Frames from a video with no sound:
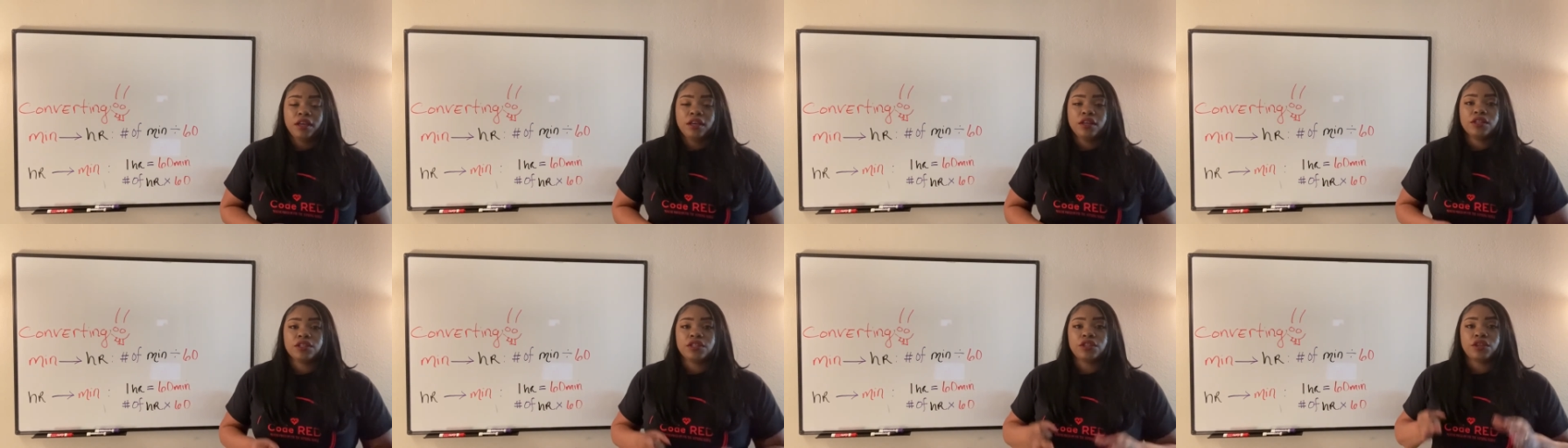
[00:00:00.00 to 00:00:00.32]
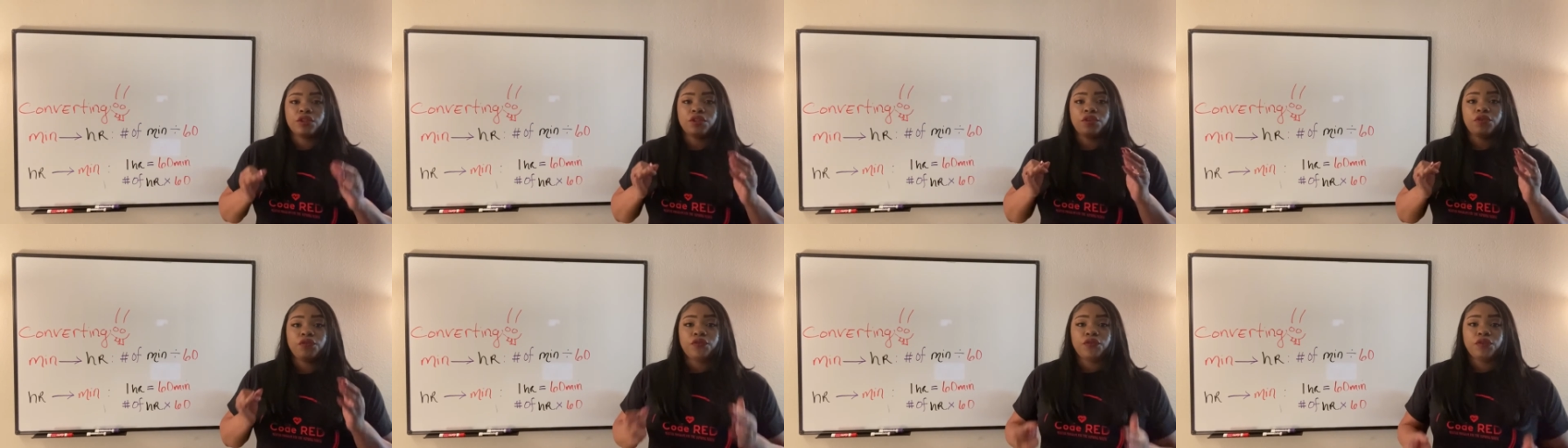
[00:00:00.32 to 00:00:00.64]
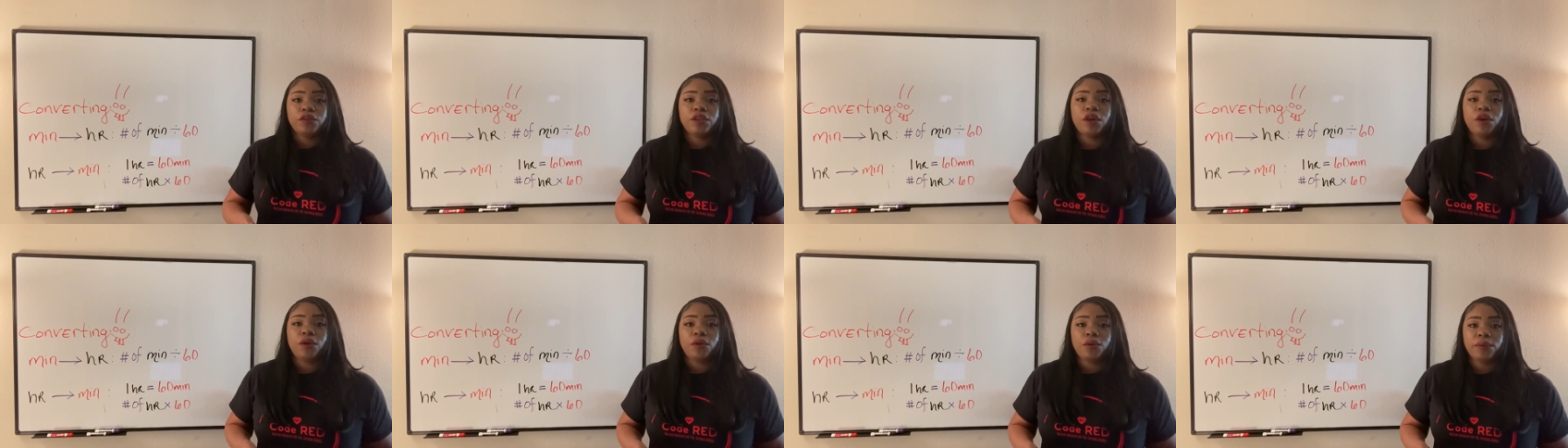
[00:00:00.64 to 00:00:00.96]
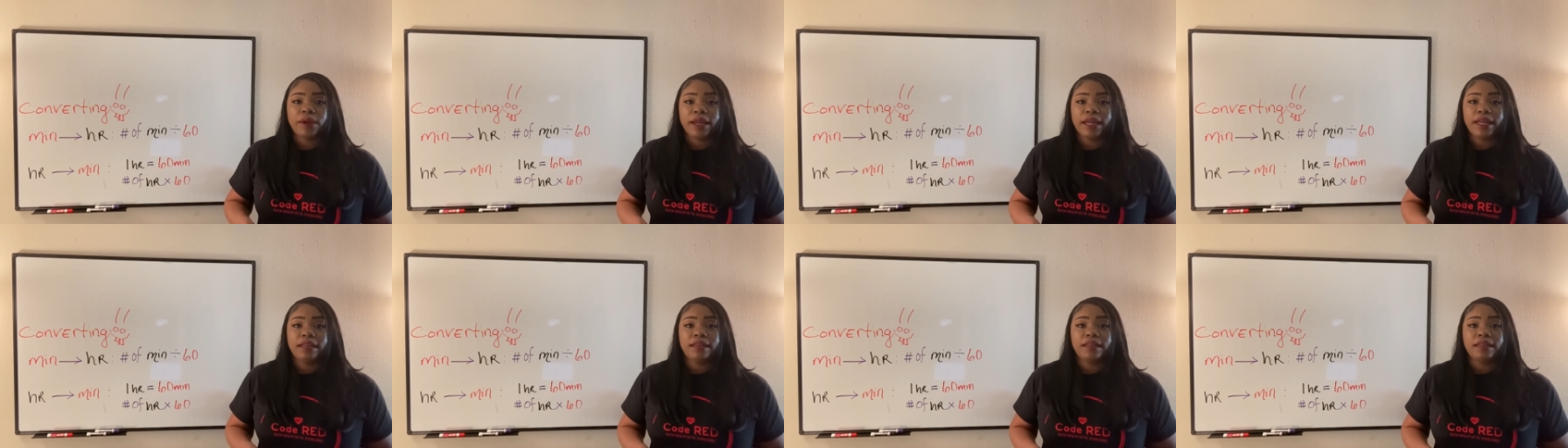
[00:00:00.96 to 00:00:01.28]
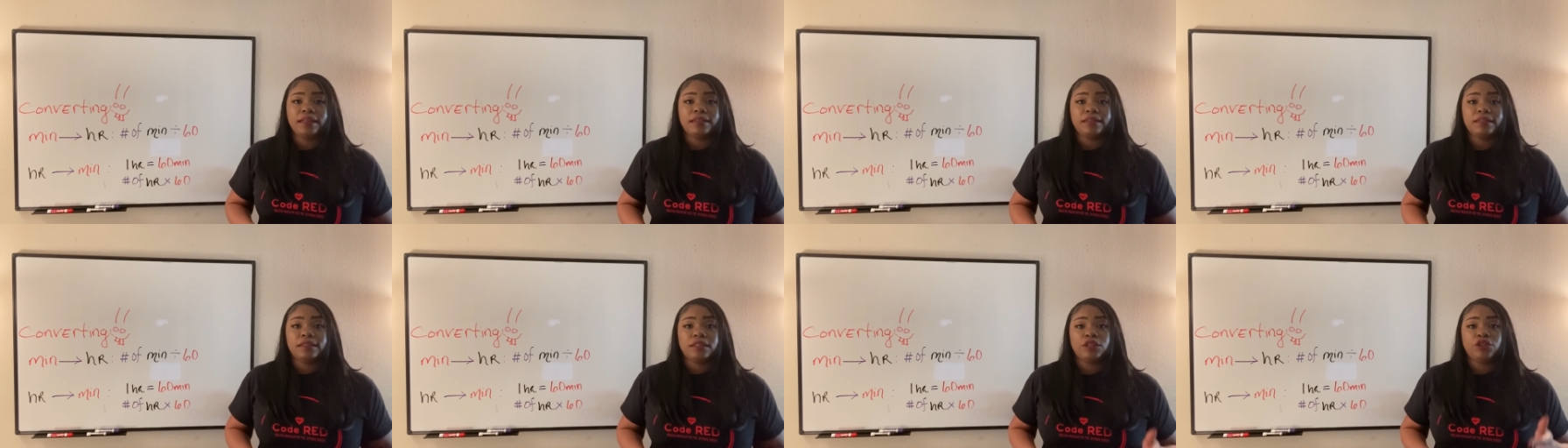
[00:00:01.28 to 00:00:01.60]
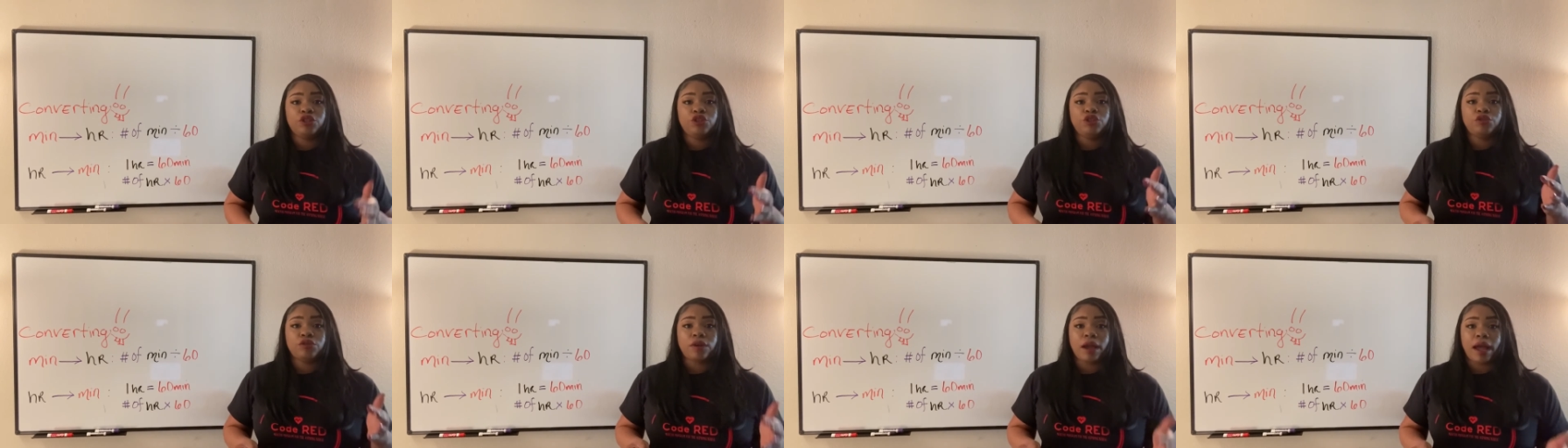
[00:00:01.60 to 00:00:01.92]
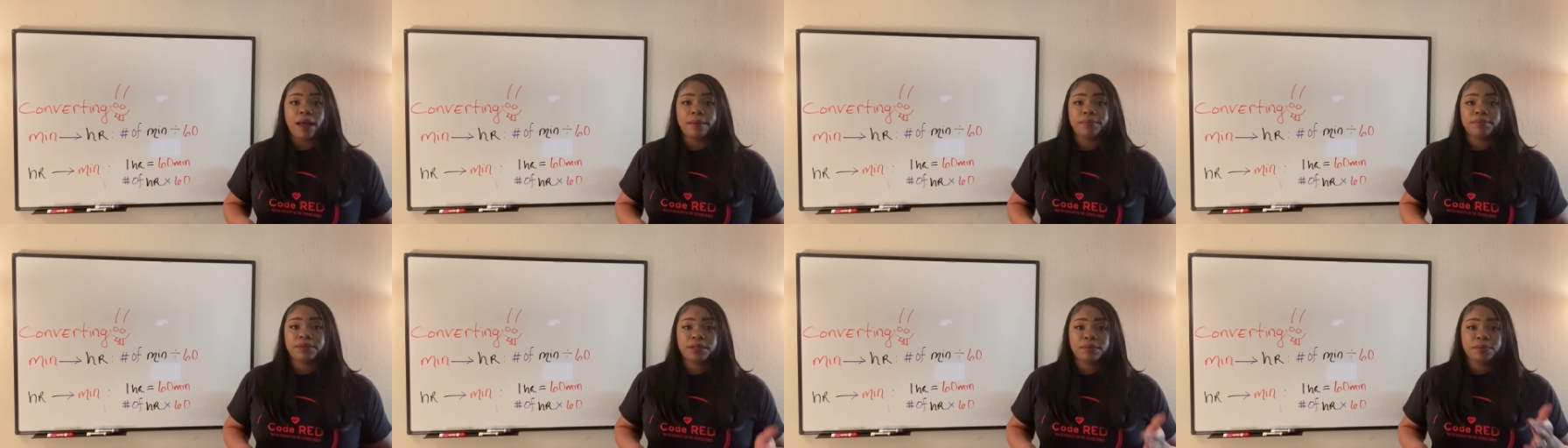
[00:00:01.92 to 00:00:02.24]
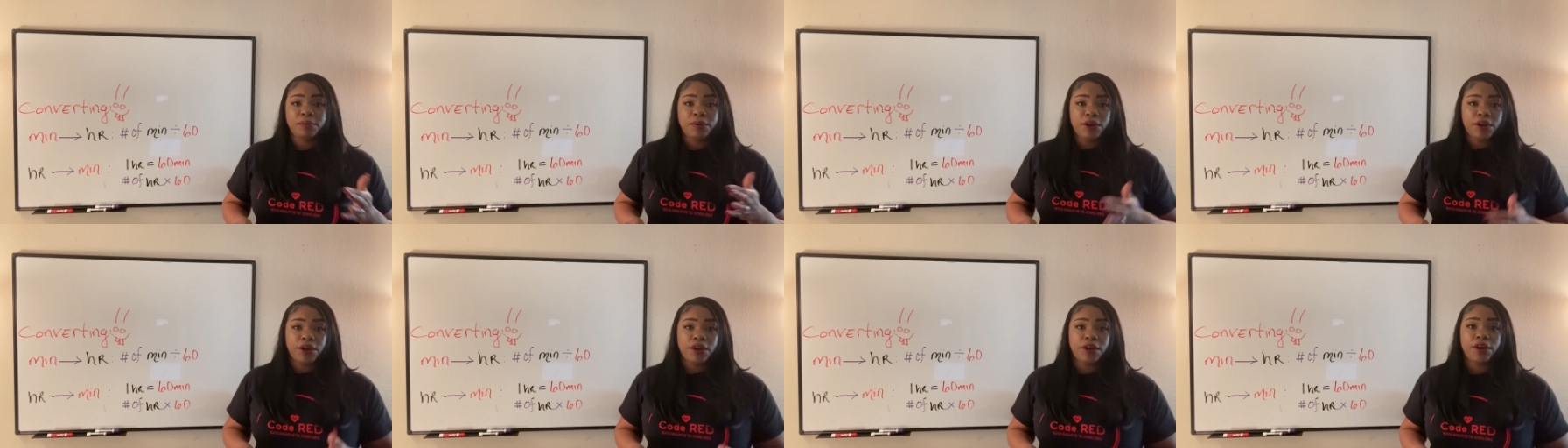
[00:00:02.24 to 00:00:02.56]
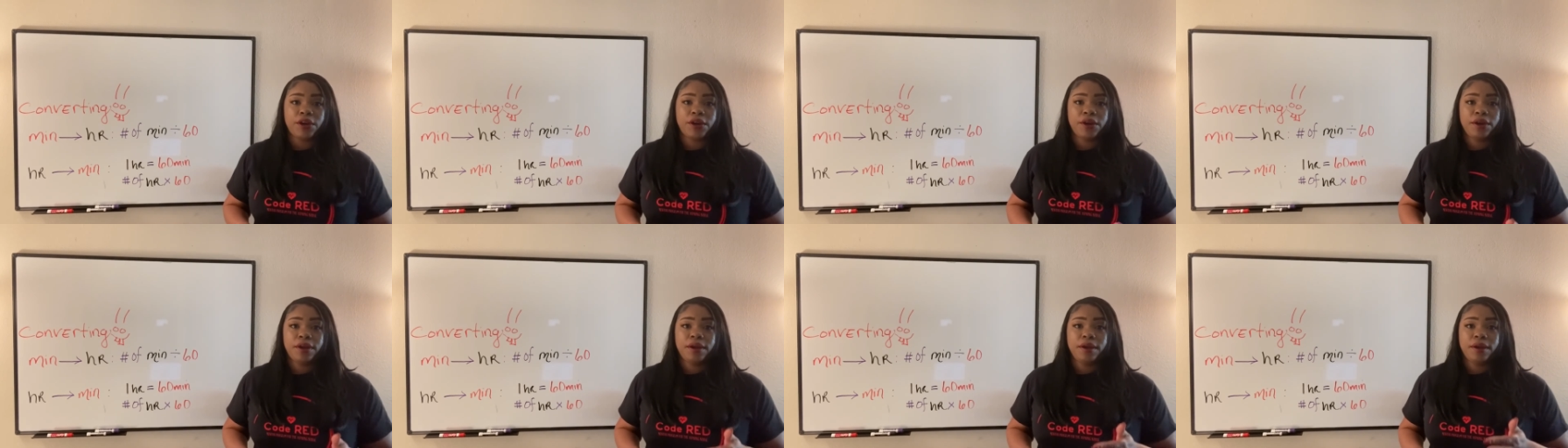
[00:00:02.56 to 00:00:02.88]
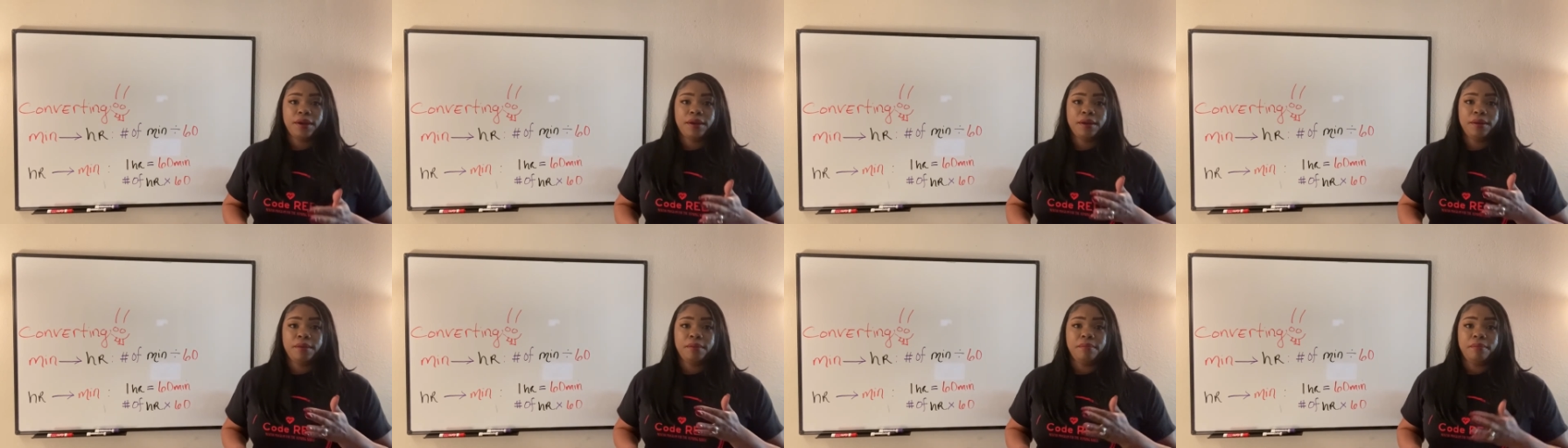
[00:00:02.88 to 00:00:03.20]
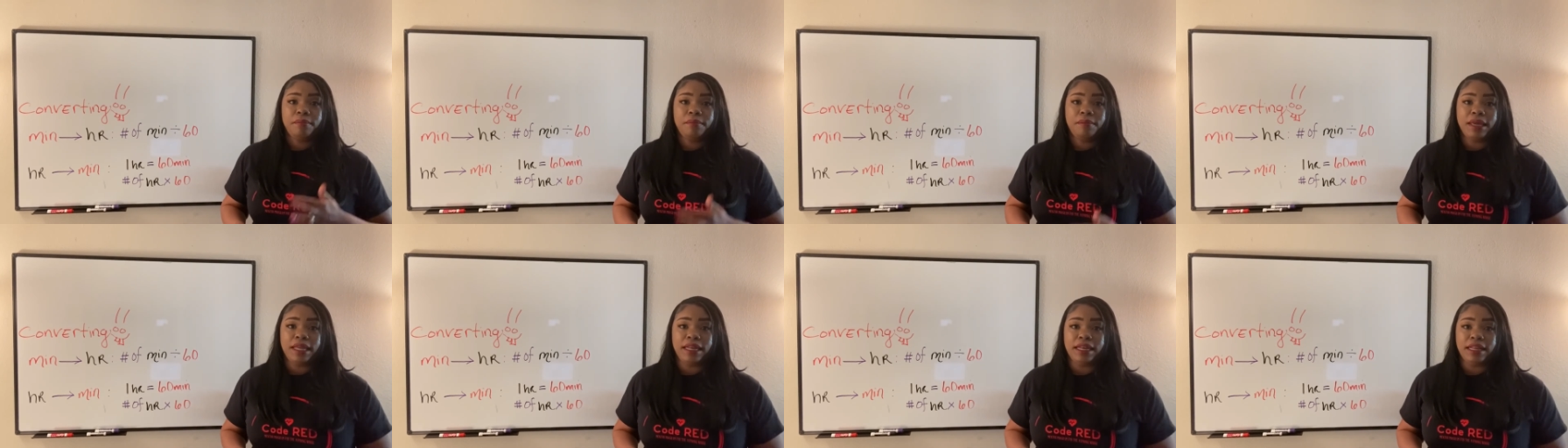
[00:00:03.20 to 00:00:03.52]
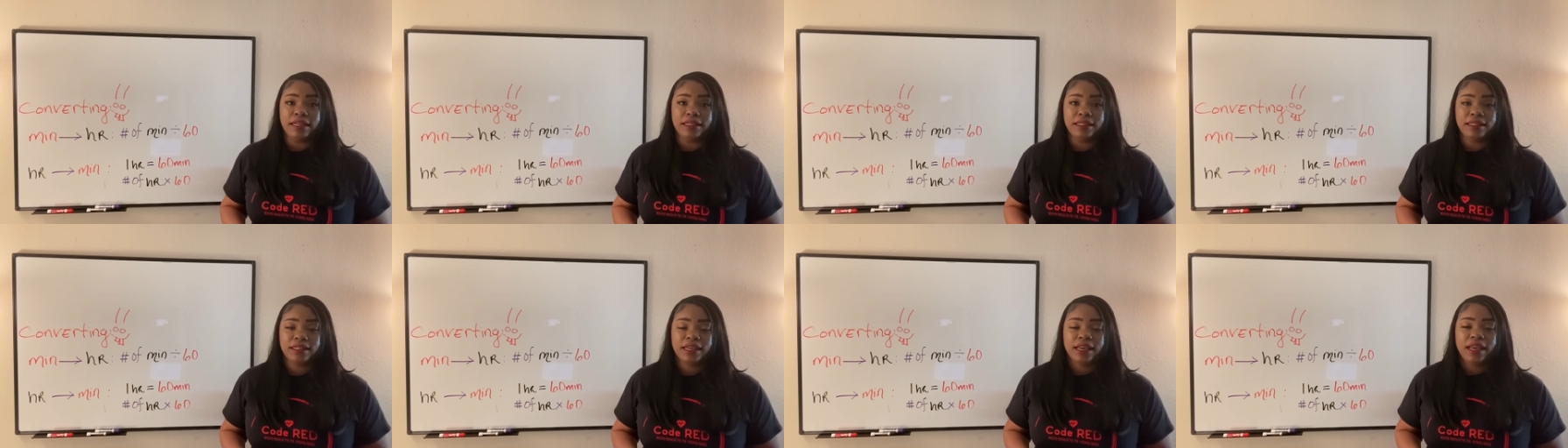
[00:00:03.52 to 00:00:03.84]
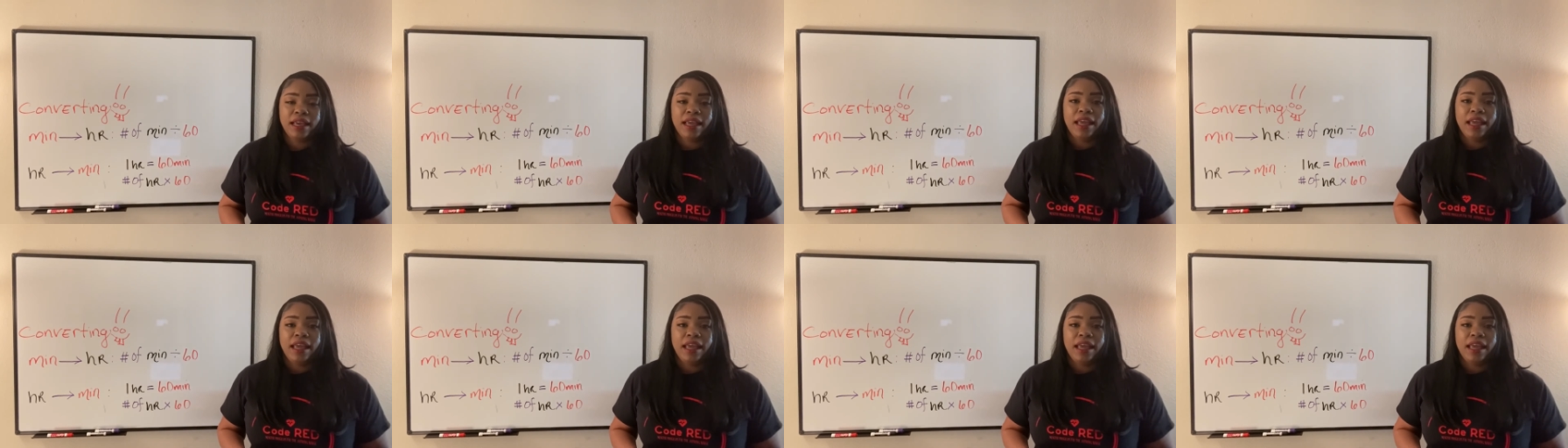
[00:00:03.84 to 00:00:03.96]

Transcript: So the flow rate is the drops per minute,